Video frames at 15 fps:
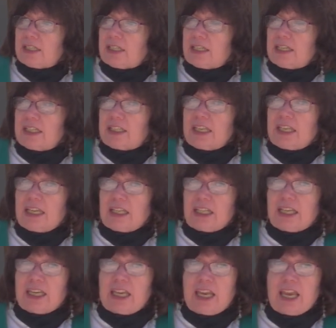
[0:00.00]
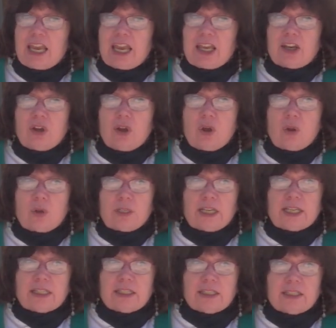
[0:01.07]
is healing and
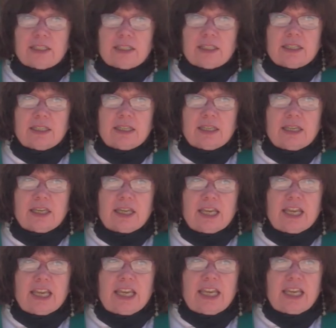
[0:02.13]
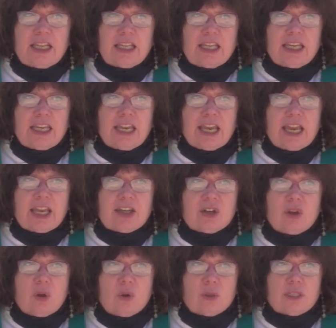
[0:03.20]
wholeness. Healing and
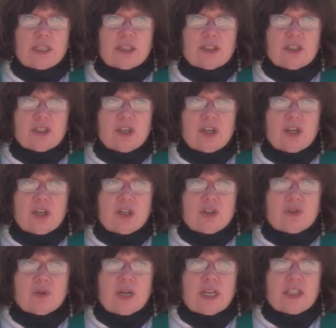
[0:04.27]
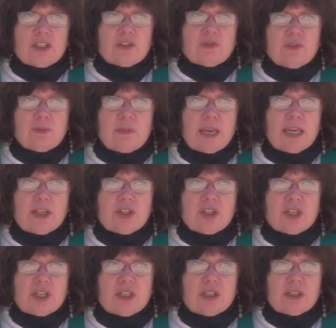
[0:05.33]
wholeness,
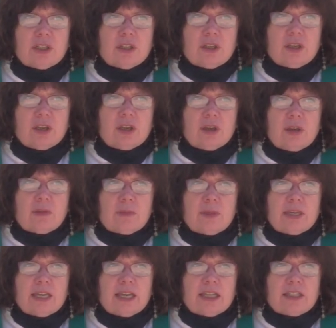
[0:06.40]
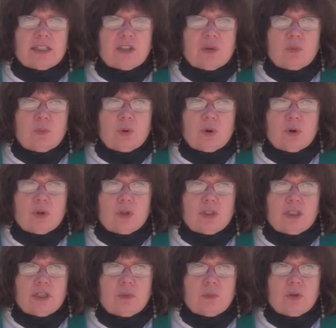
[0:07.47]
transformation, because the world
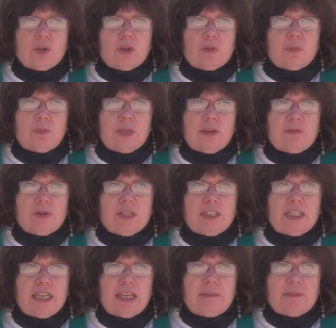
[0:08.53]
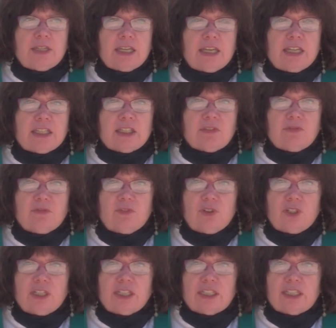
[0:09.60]
will be redeemed in its
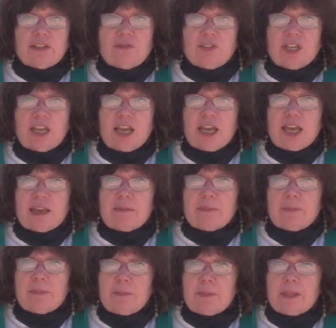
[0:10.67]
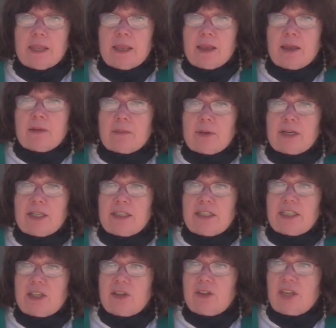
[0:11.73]
fullness of time. But
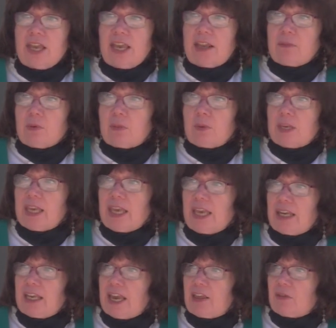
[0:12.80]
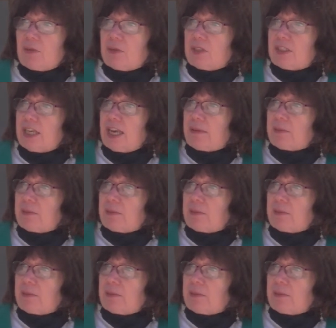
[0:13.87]
until then, when we can't gather at the table